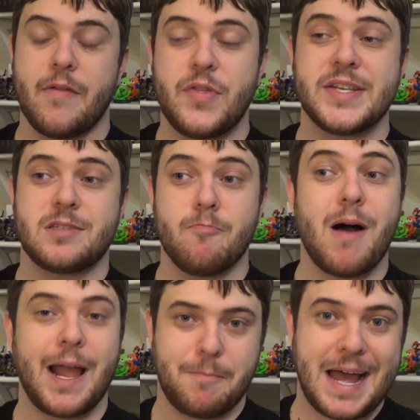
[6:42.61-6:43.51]
This
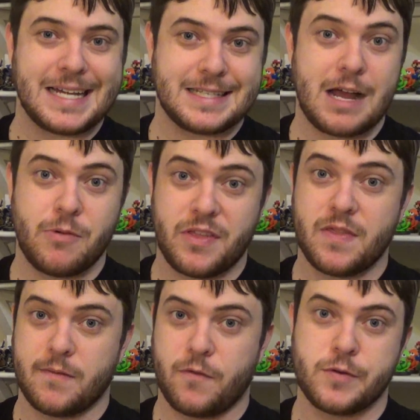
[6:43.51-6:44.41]
might pass that
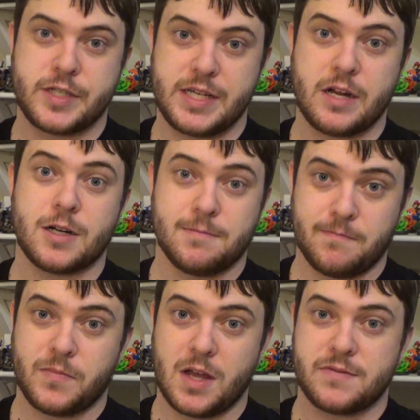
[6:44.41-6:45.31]
within the first
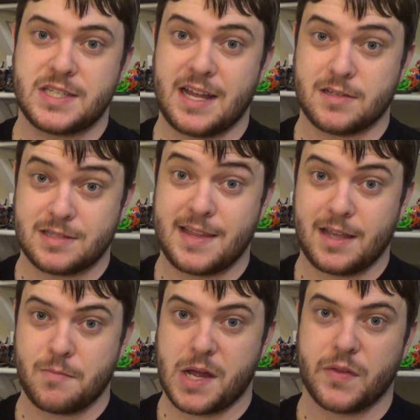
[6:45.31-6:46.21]
year of sales.
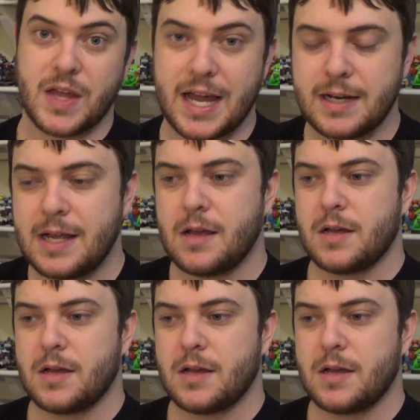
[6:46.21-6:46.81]
Think about that.